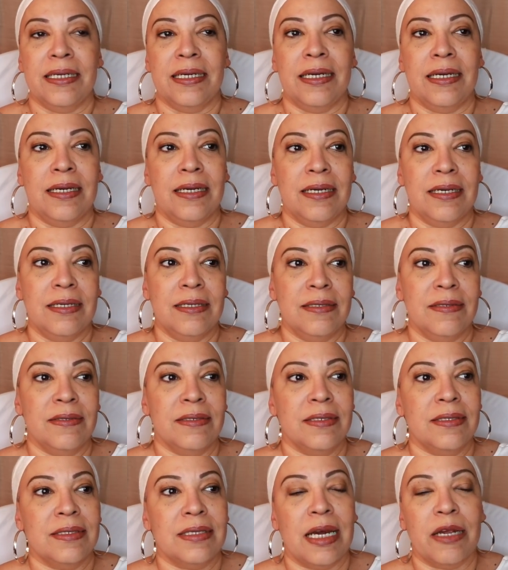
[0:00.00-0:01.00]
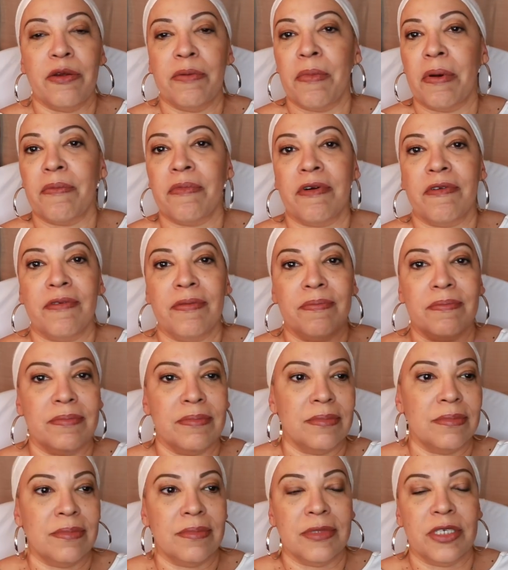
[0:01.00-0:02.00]
And I remember,
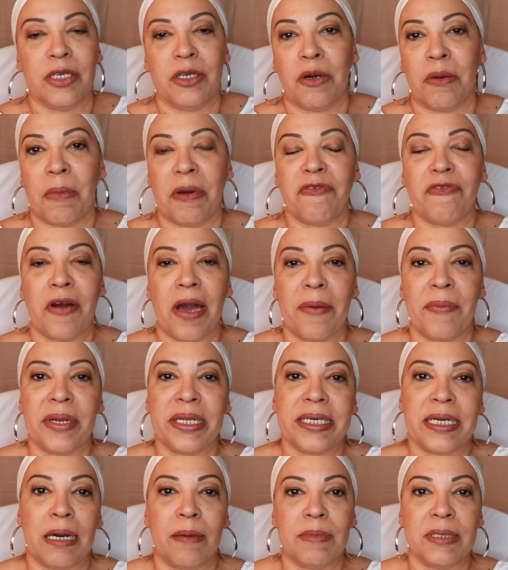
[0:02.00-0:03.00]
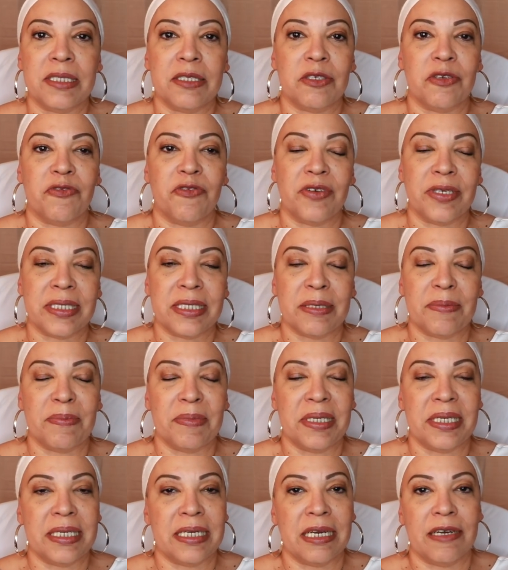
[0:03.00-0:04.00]
my family coming to visit me